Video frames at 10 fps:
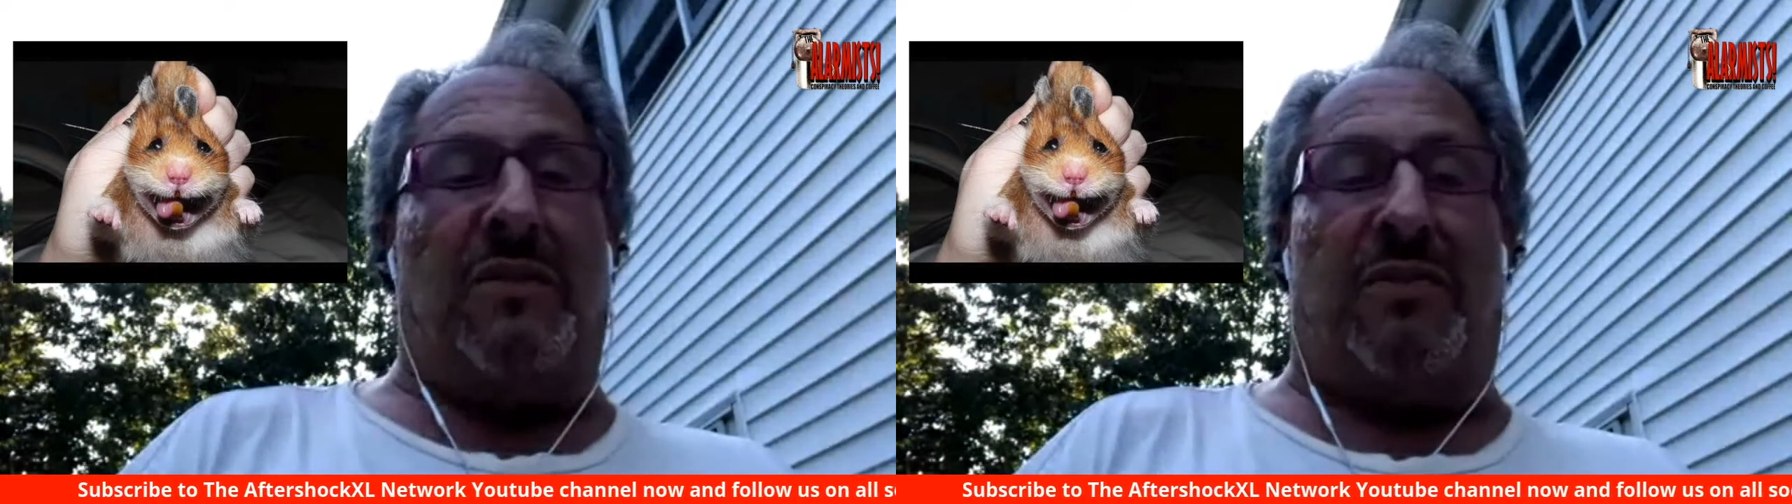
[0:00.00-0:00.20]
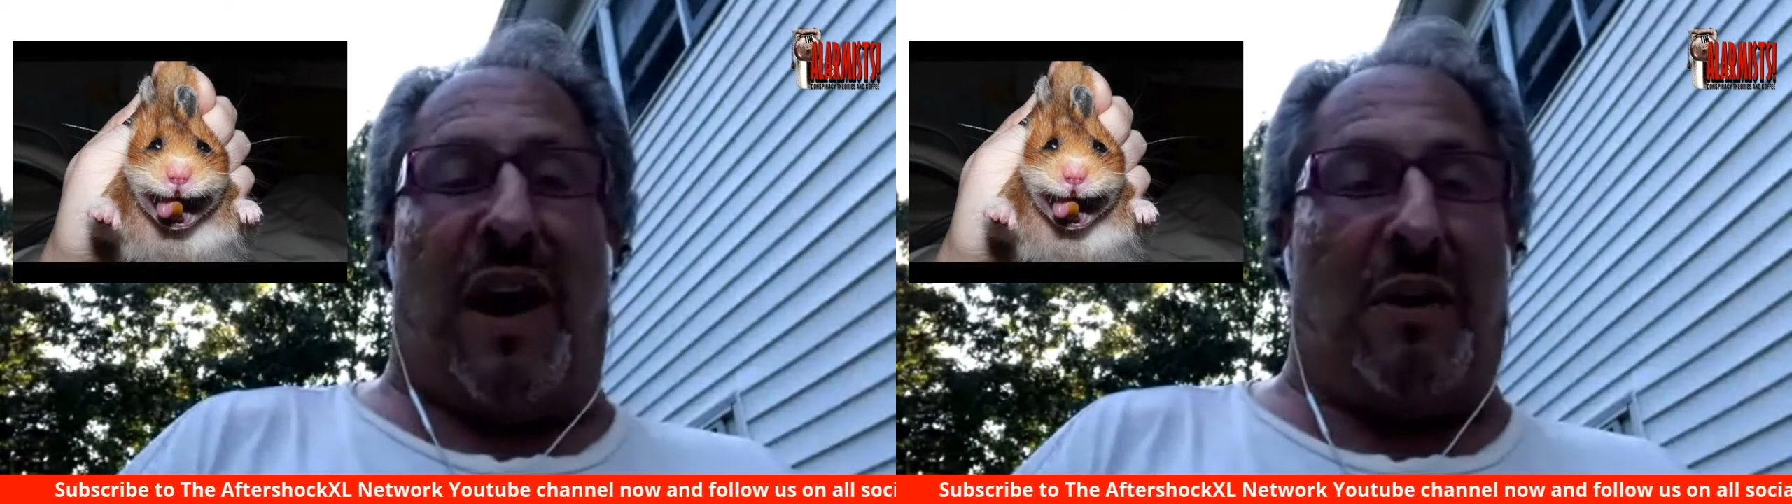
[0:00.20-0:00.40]

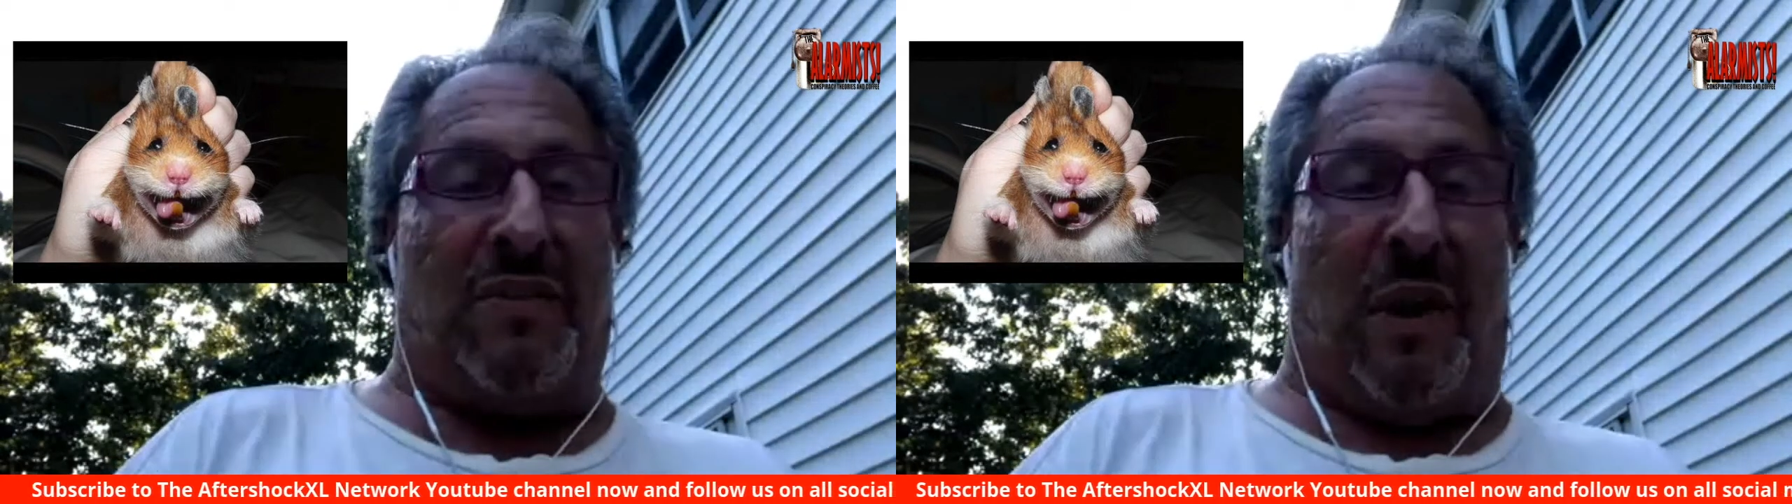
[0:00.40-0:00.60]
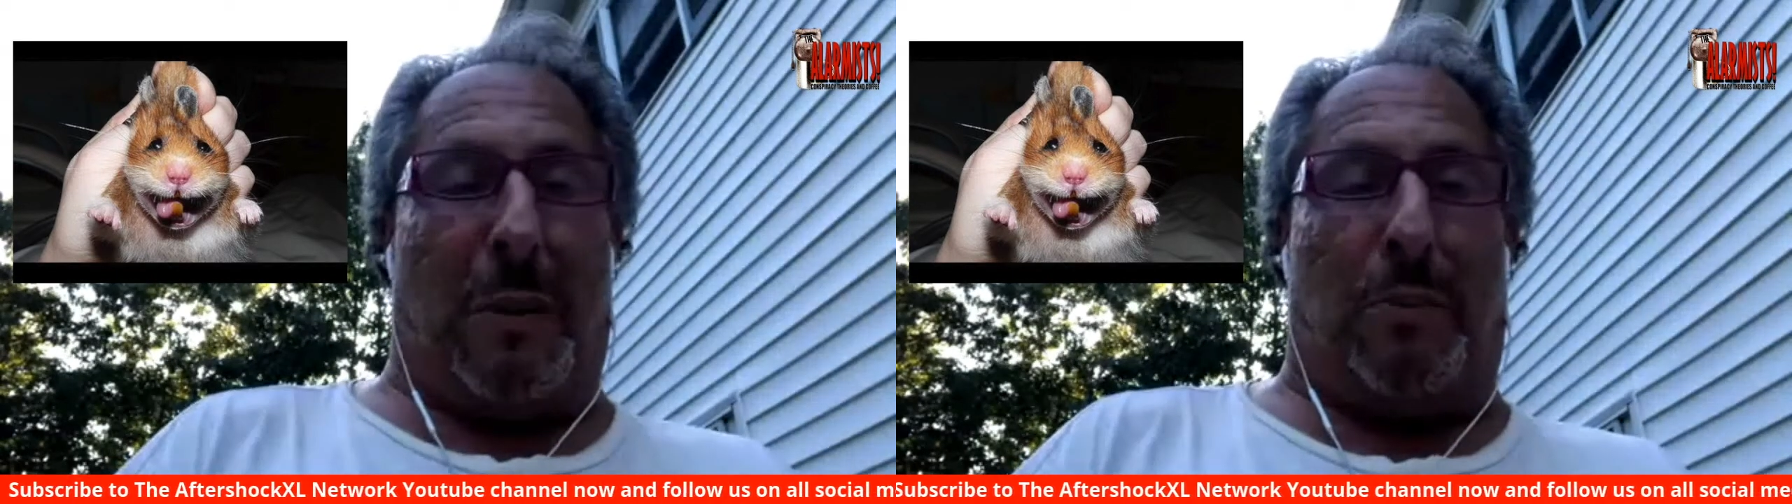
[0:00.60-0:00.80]
Very,
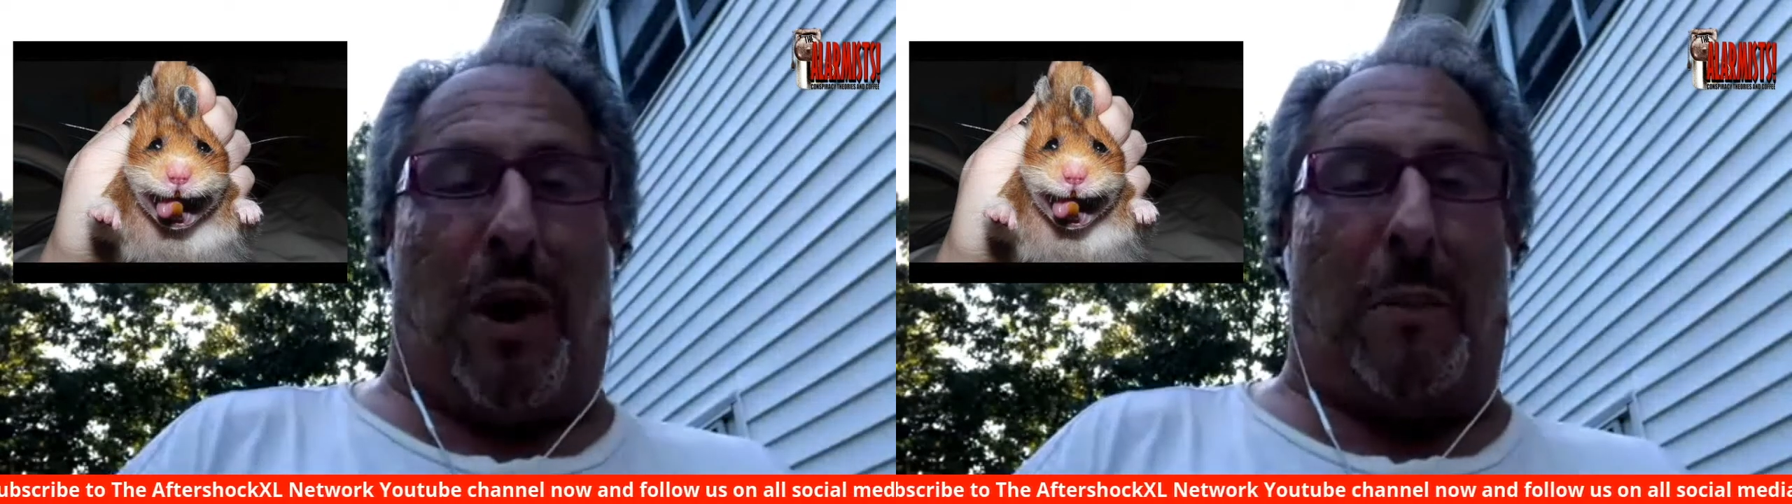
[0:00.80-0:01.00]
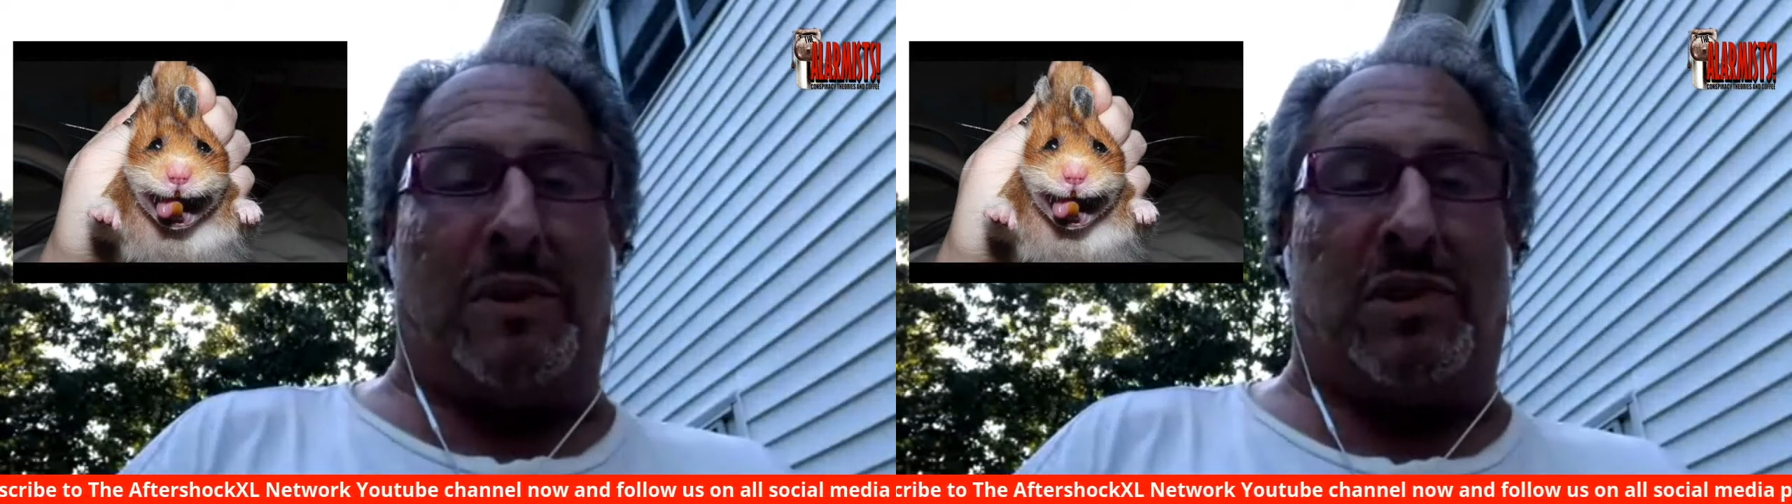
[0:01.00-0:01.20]
very
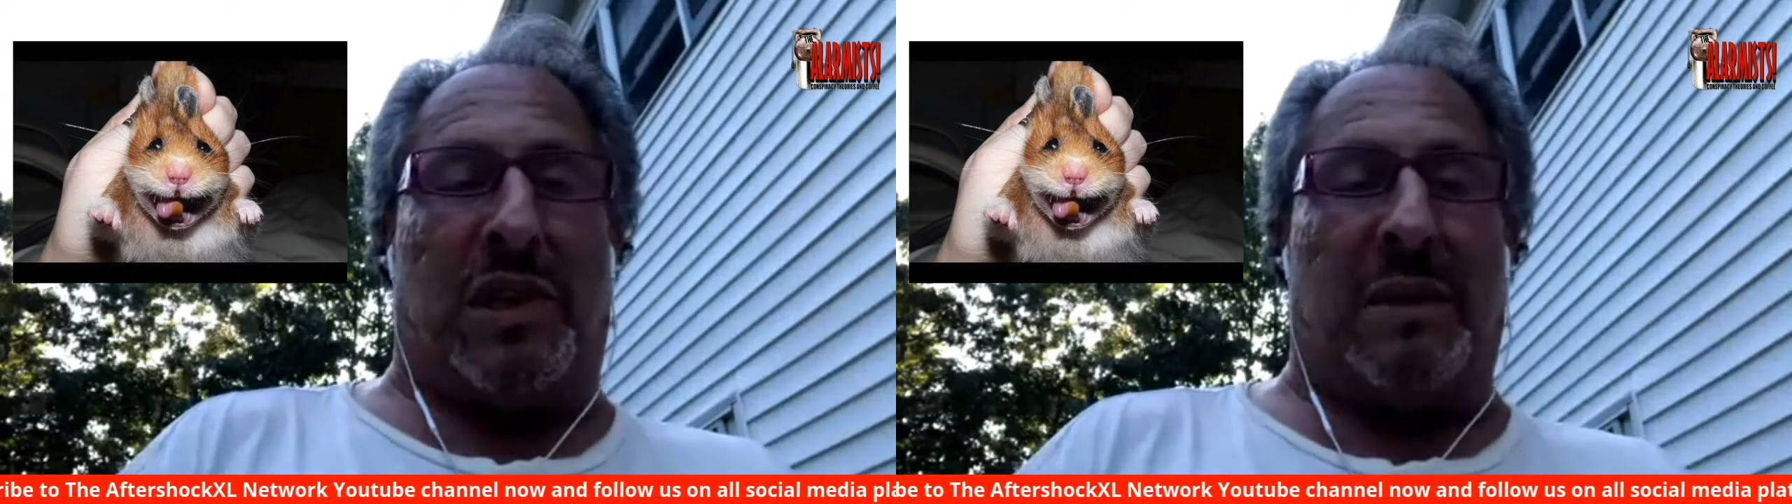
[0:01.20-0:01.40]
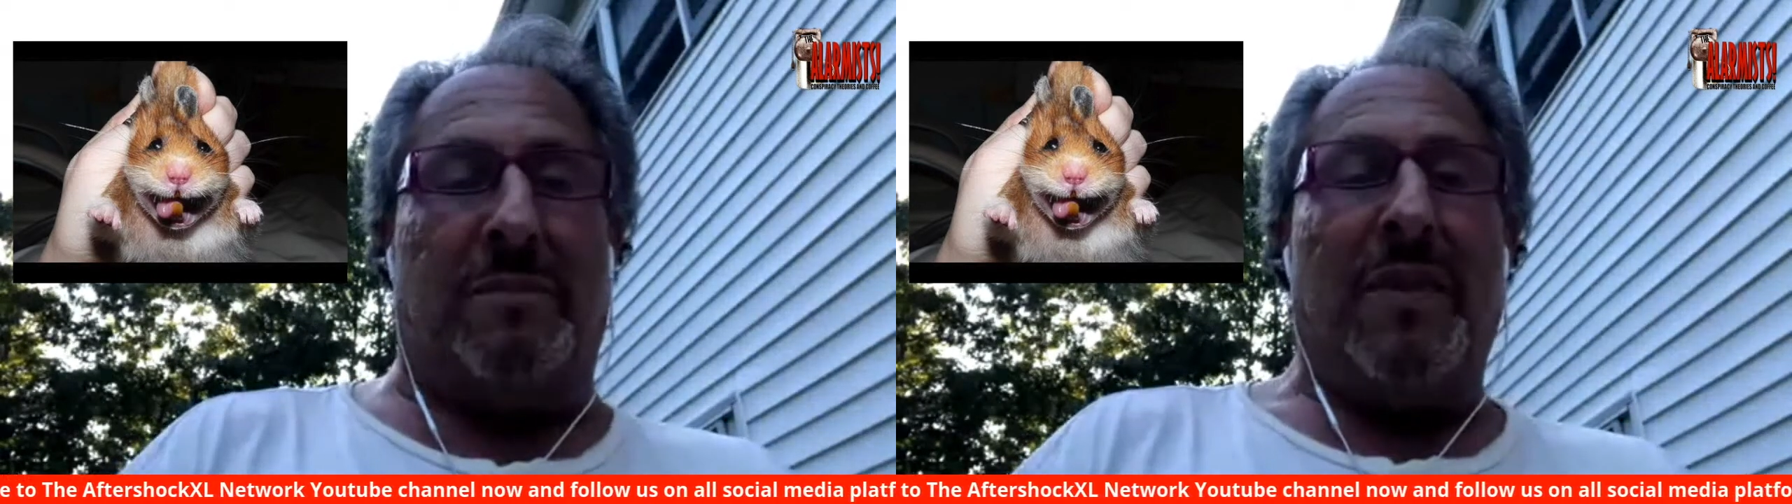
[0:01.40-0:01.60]

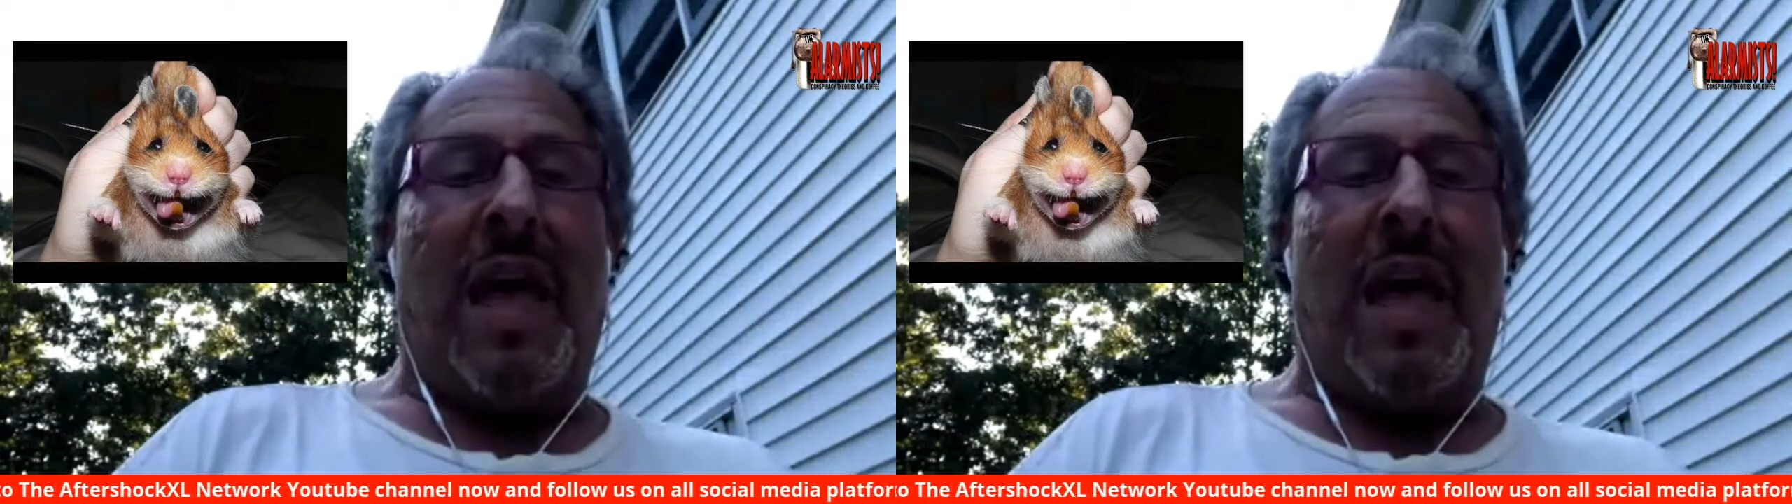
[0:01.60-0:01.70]
promising.